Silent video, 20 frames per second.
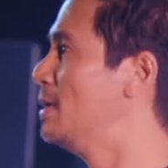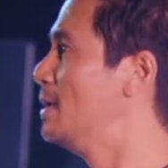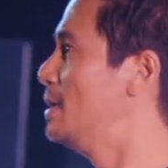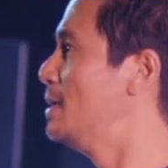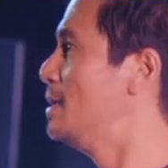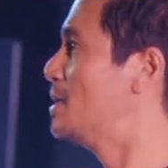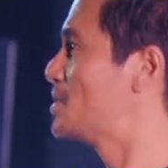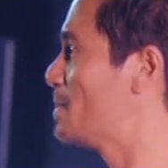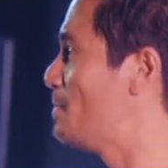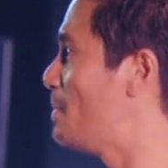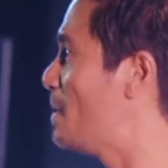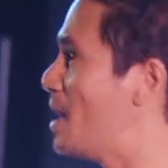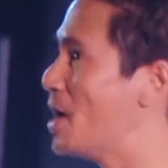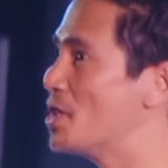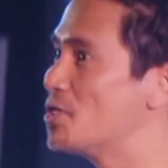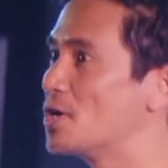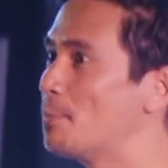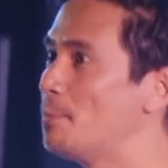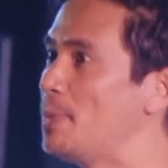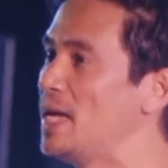Some
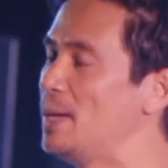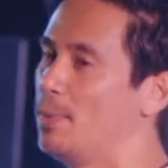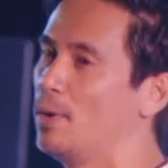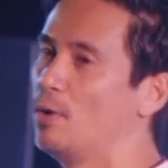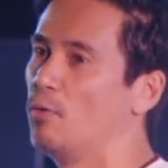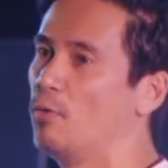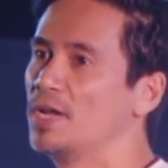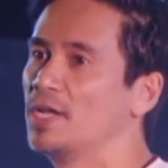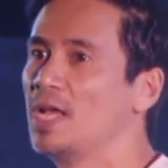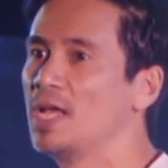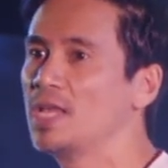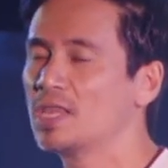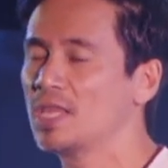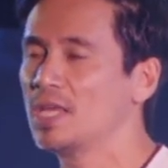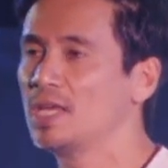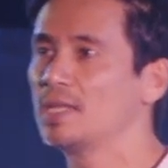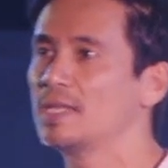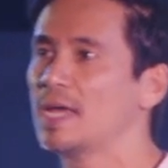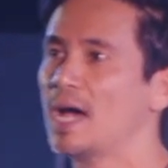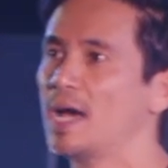other people, when they
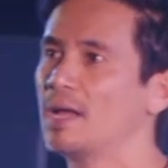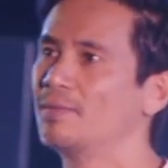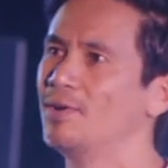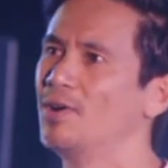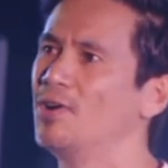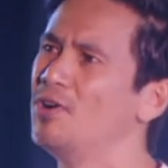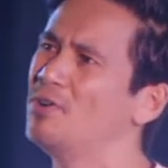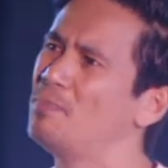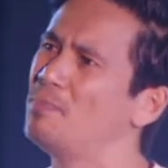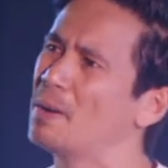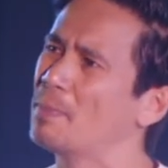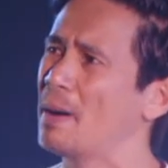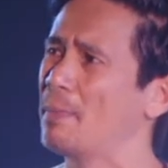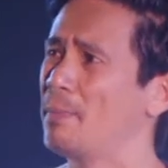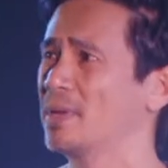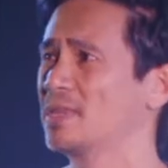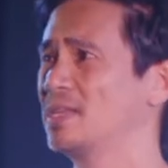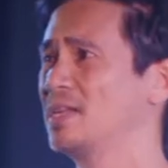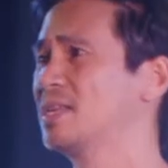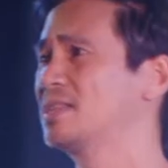think that, oh,
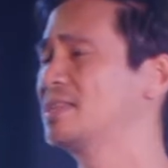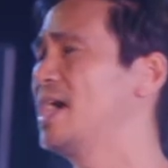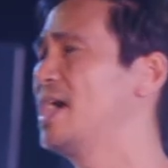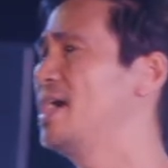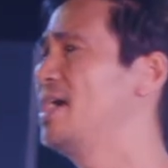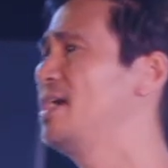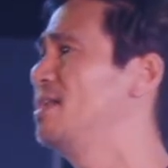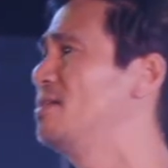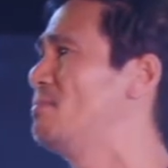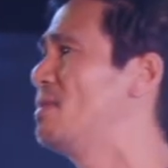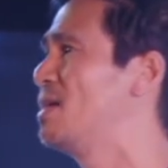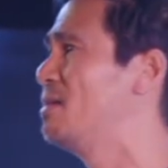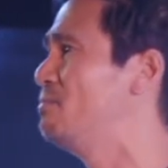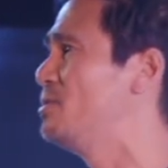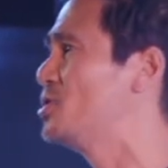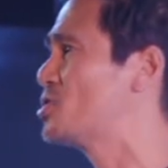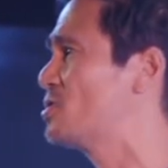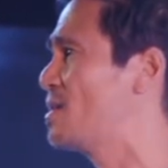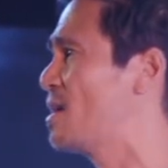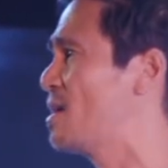pagpapadala tayo ng mga
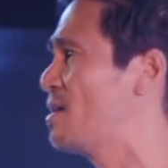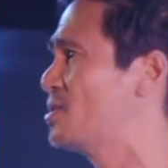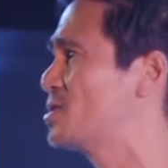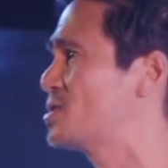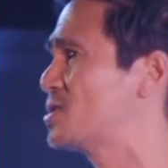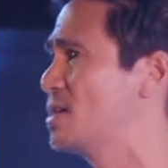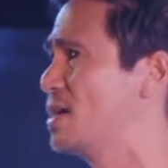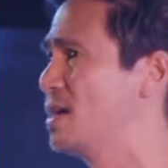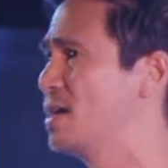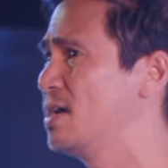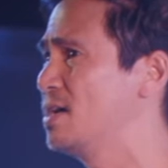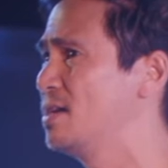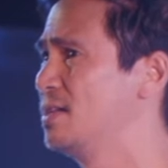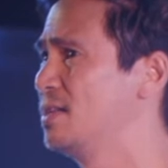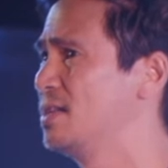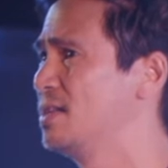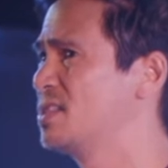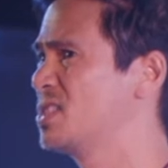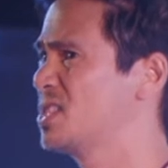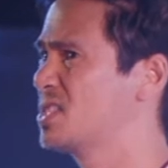missionaries sa
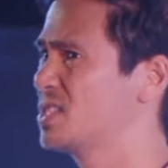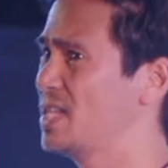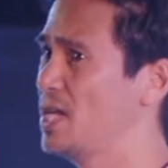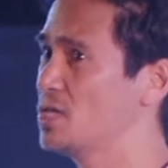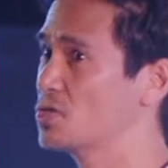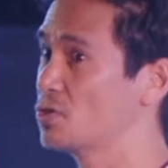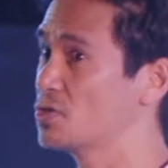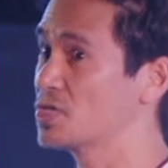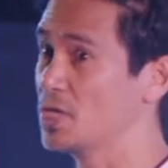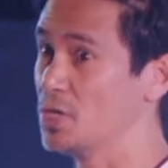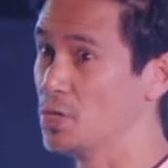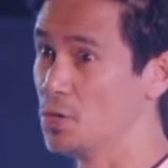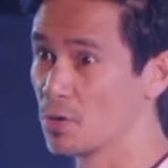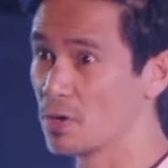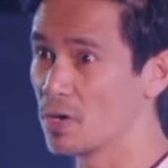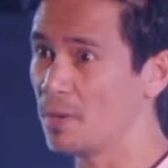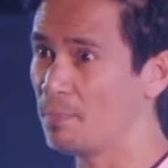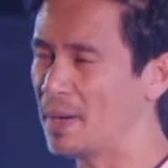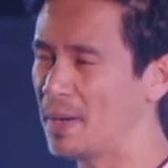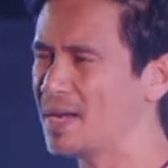States or sa
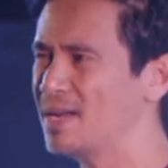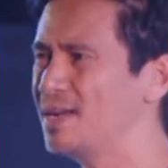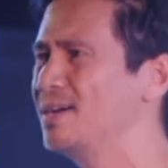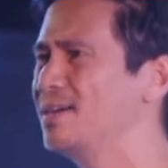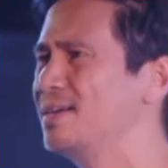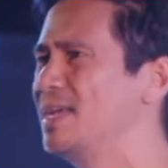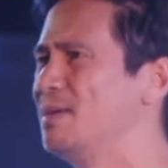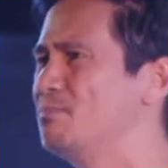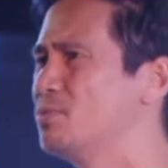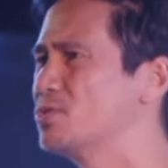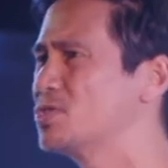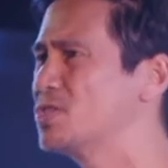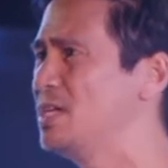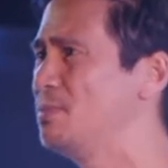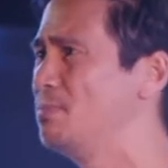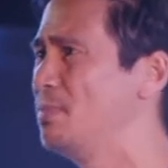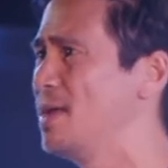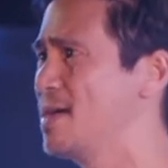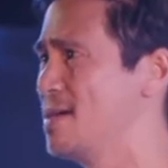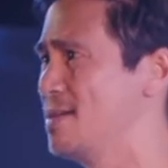Europe, parang
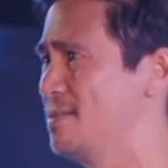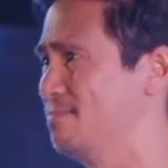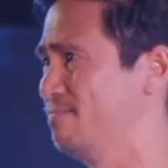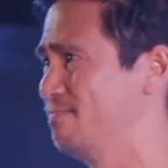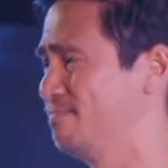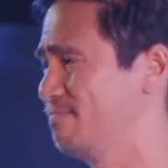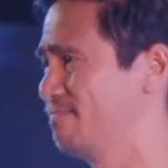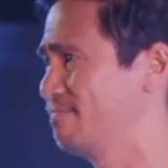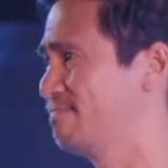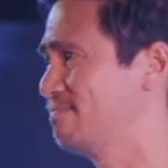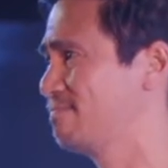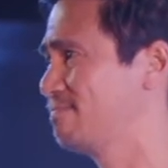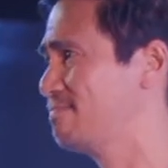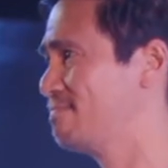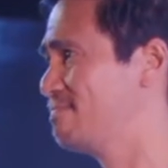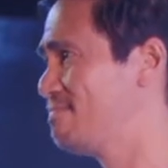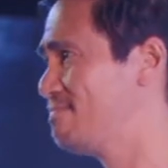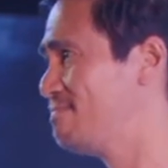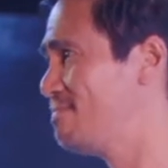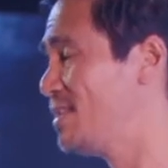imposible yan.
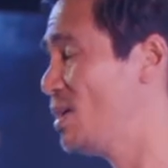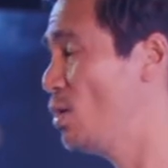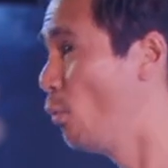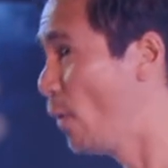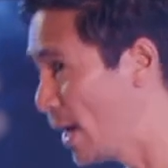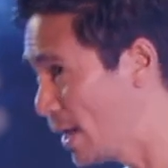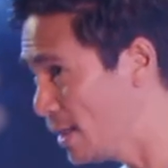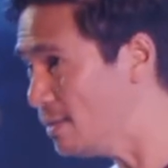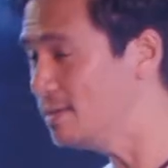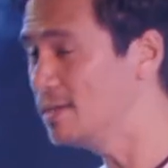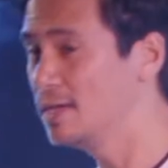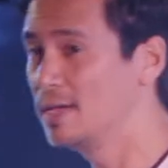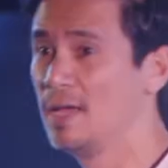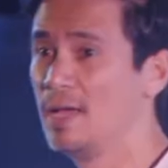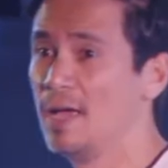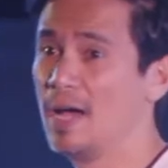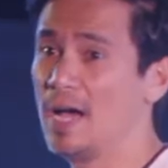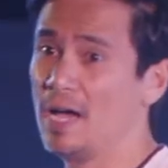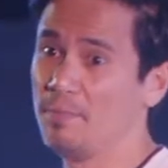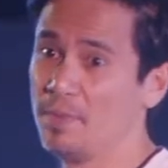Well,
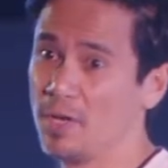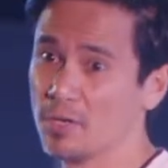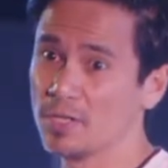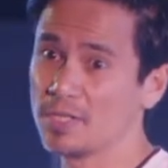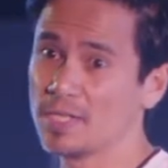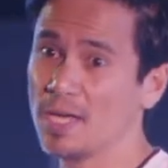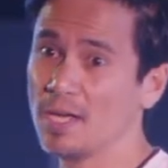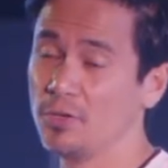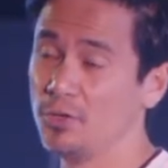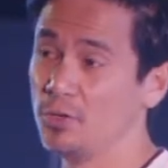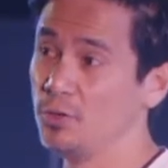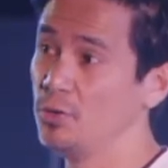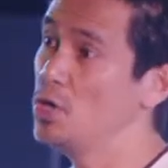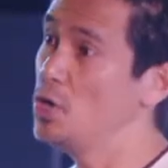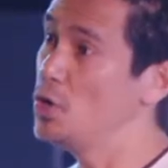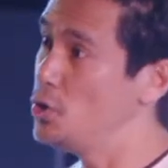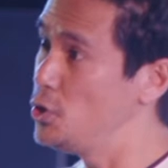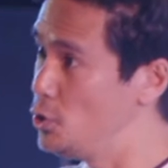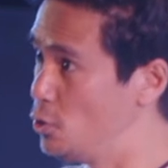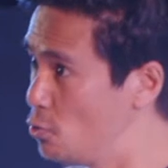I'm here to tell you,
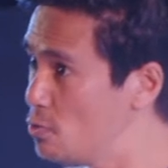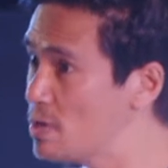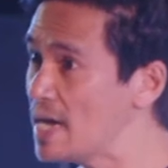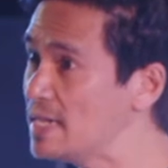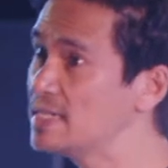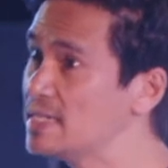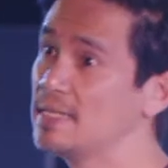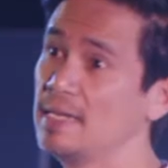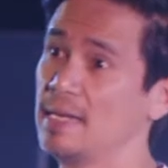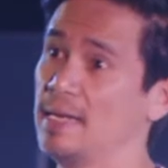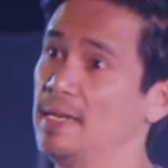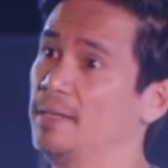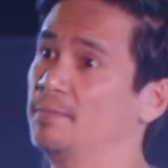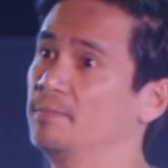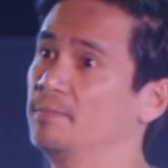you guys did it.